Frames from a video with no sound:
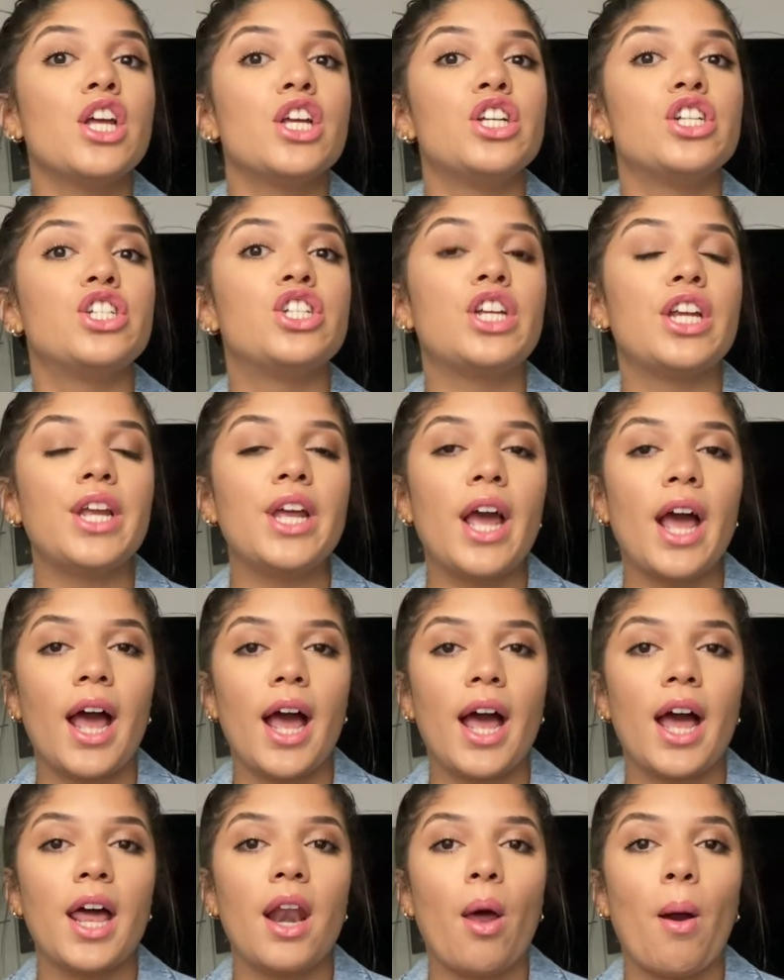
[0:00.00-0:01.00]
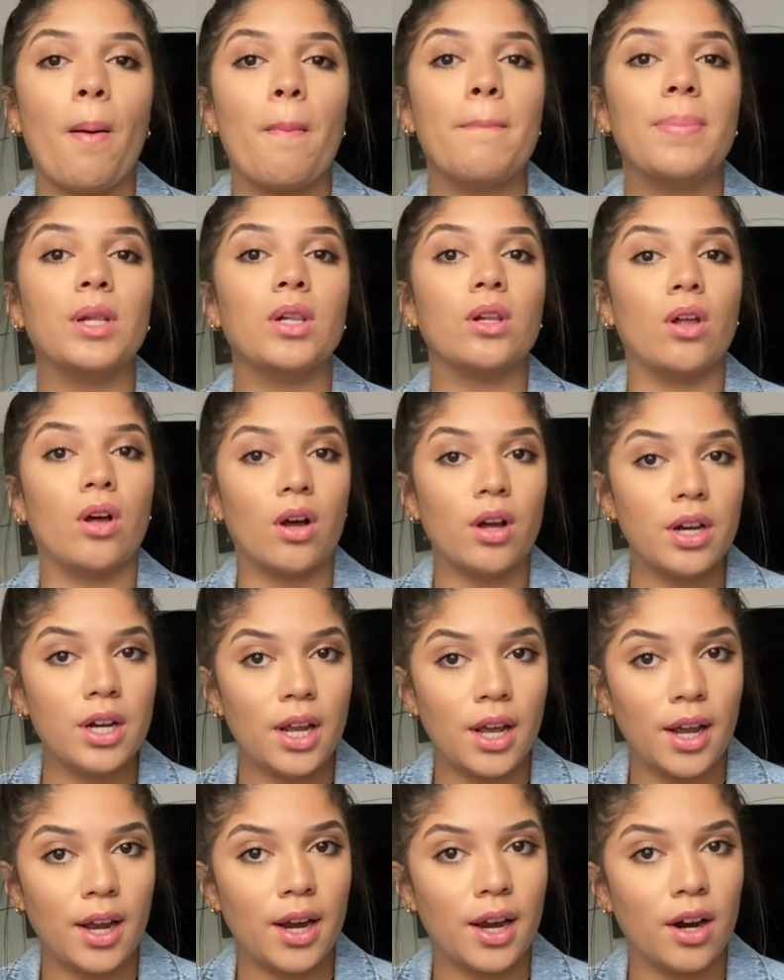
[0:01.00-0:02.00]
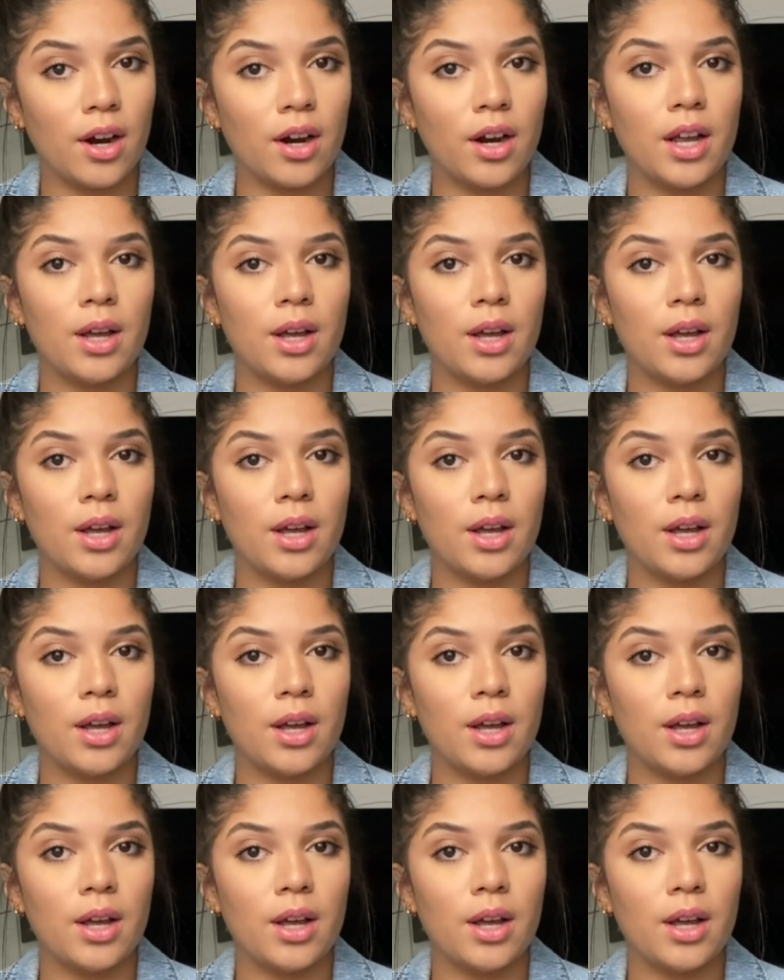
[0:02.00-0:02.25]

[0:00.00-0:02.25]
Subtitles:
she had blonde hair.